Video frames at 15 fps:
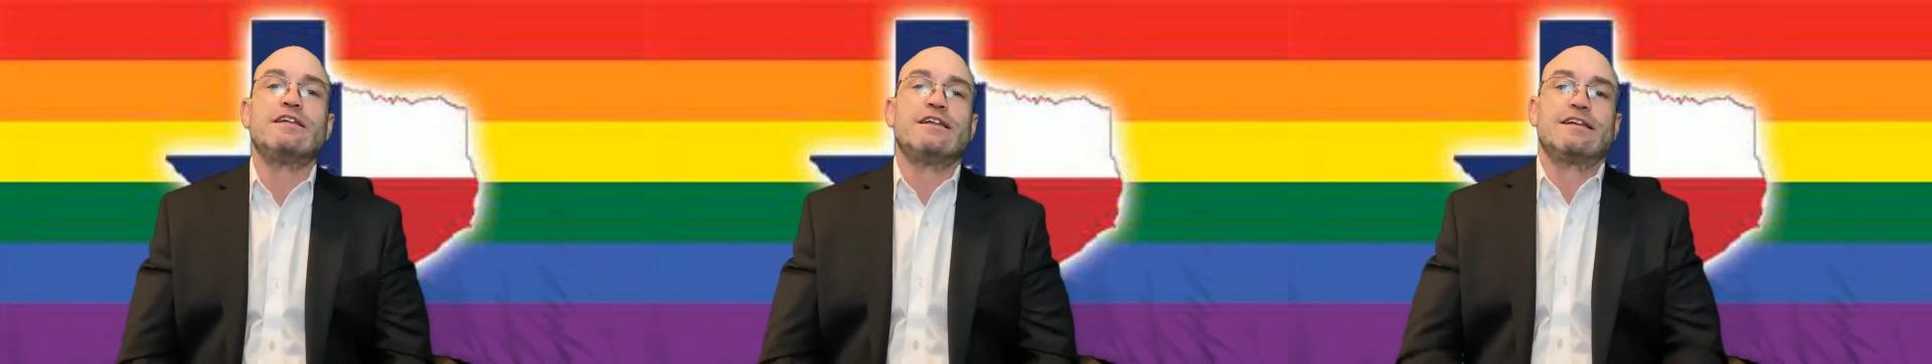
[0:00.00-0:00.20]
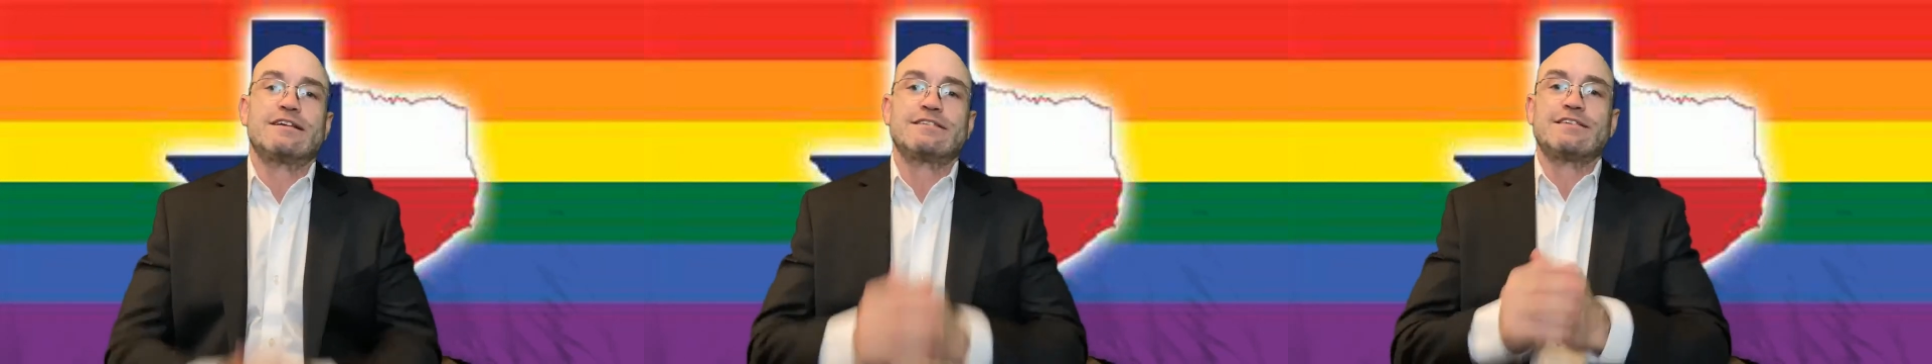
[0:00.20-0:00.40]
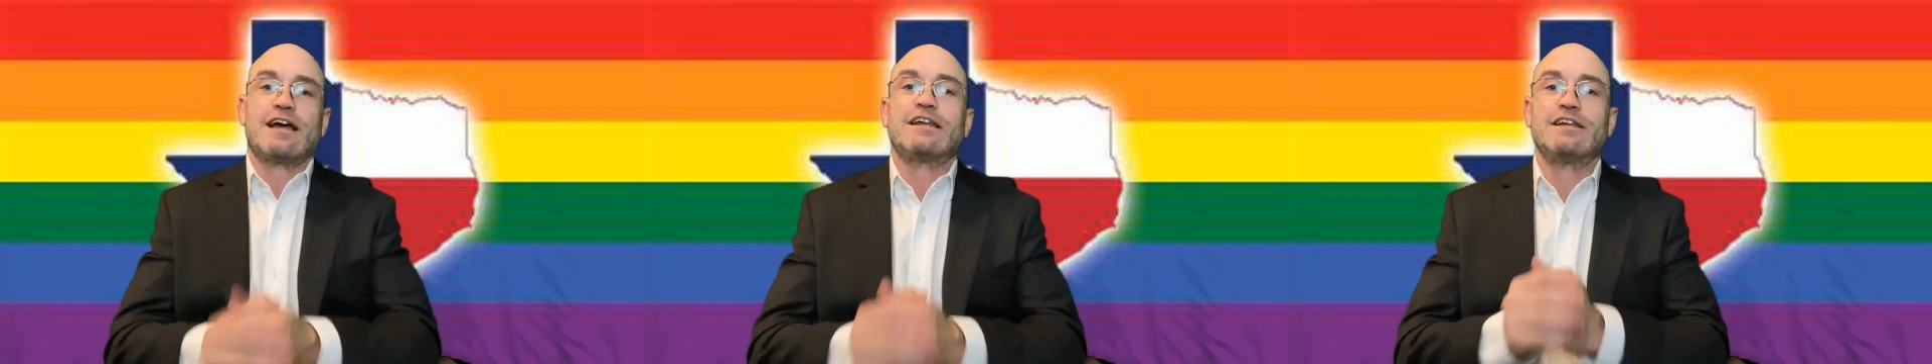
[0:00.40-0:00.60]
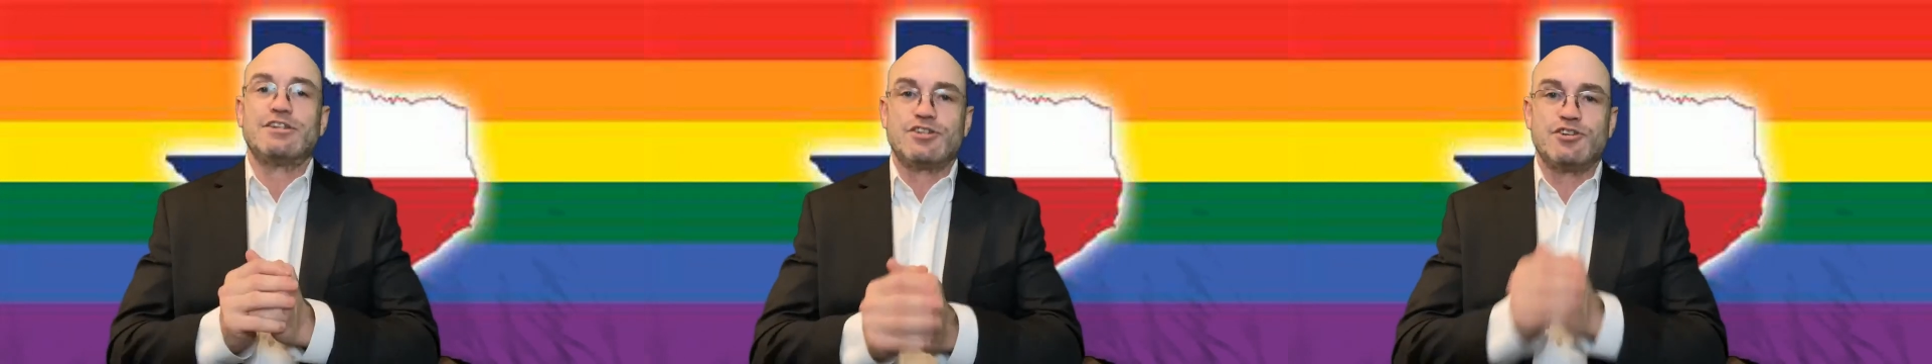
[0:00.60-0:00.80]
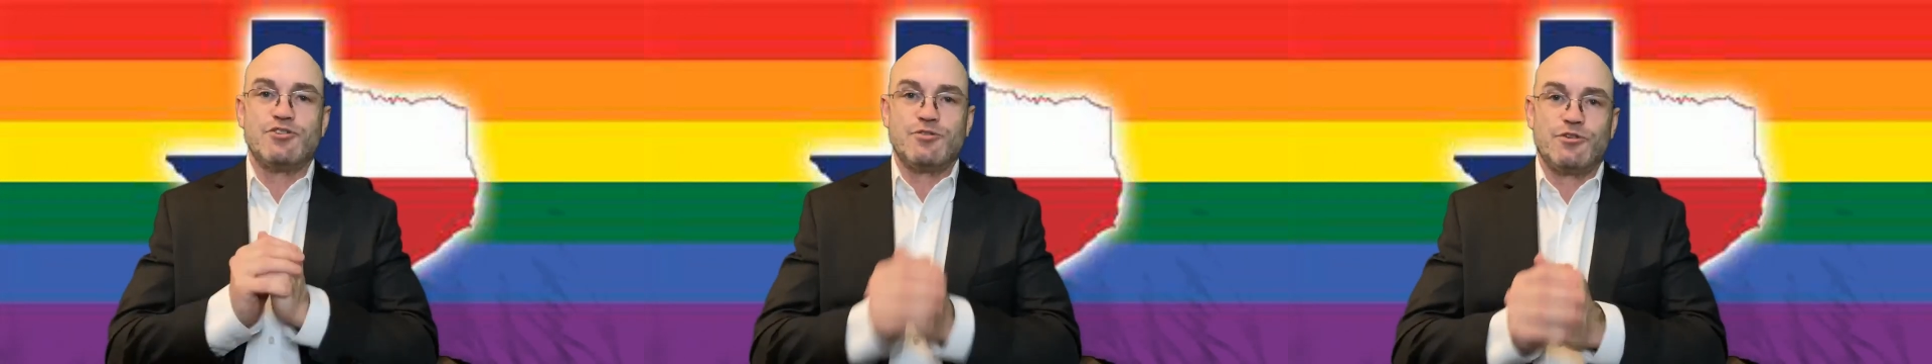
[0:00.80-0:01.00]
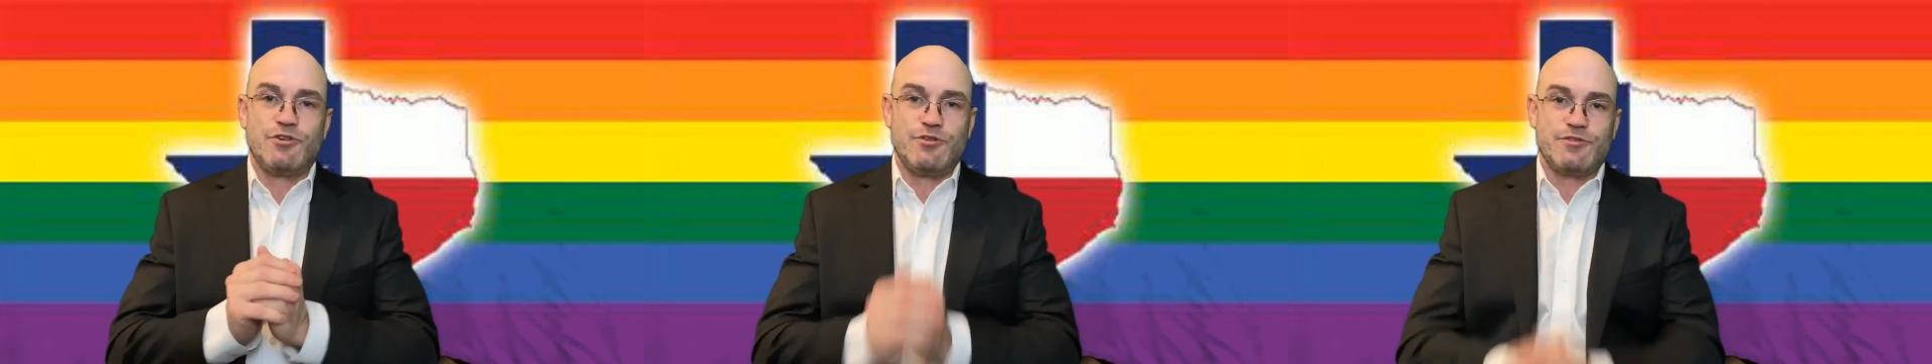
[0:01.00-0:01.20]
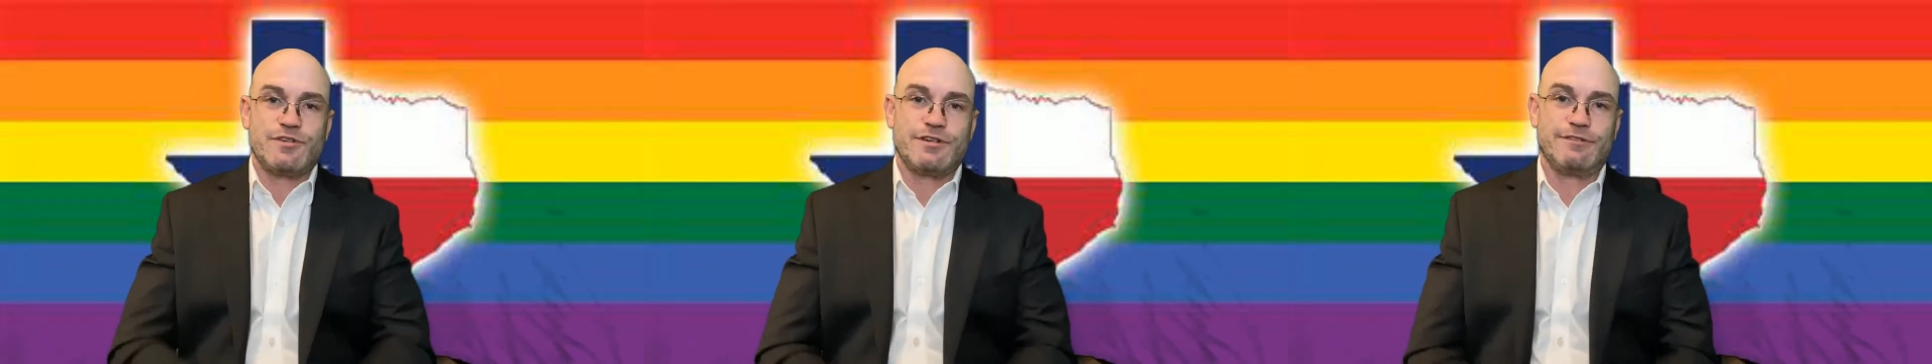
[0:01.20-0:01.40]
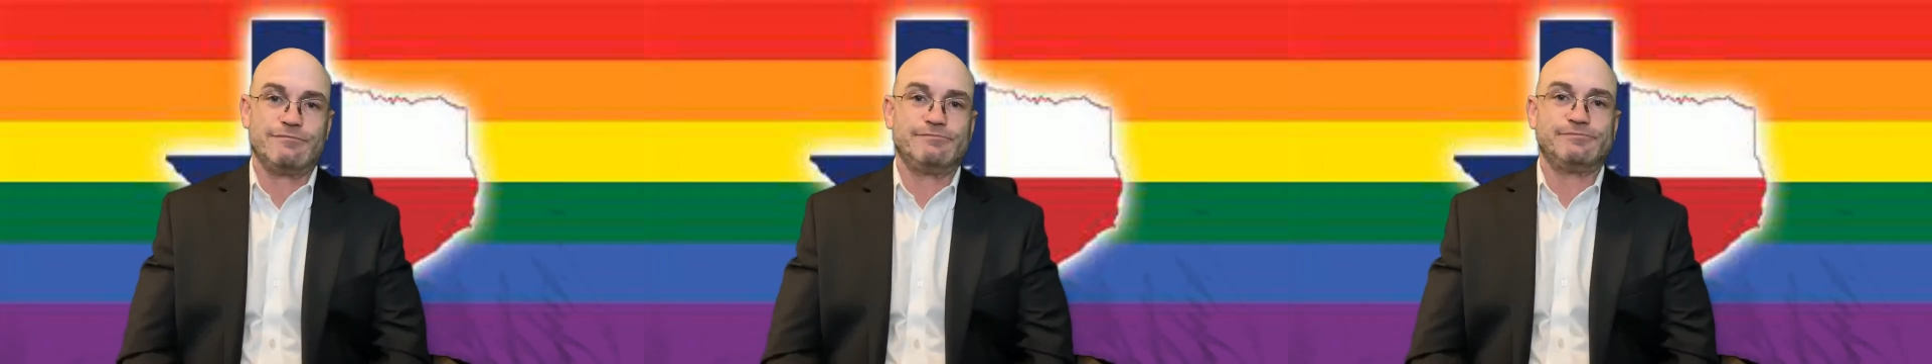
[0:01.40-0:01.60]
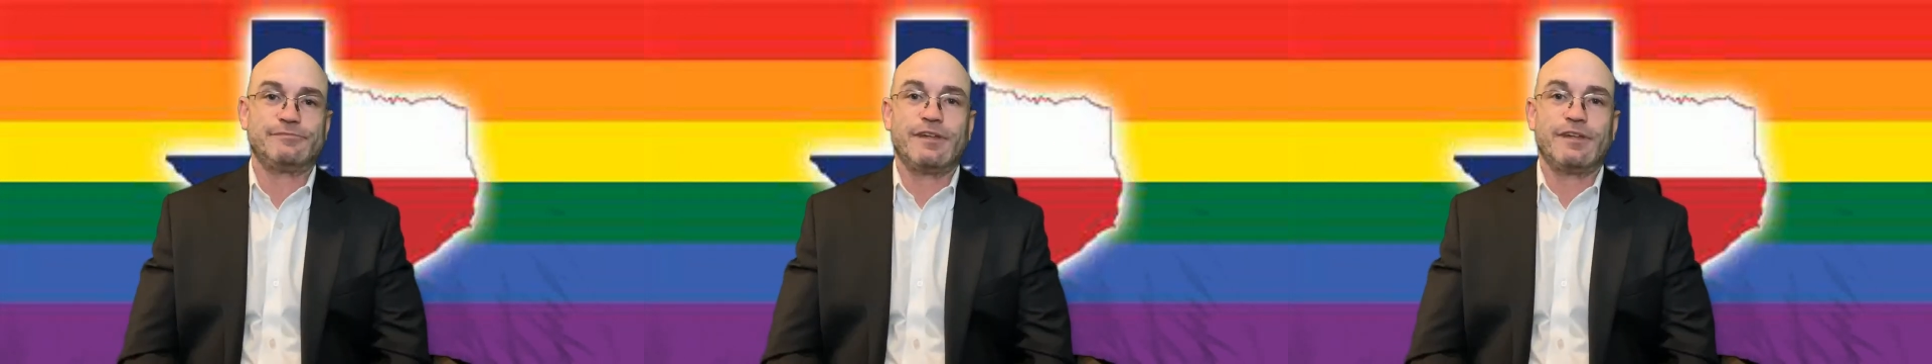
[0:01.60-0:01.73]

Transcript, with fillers: and exciting to do in Houston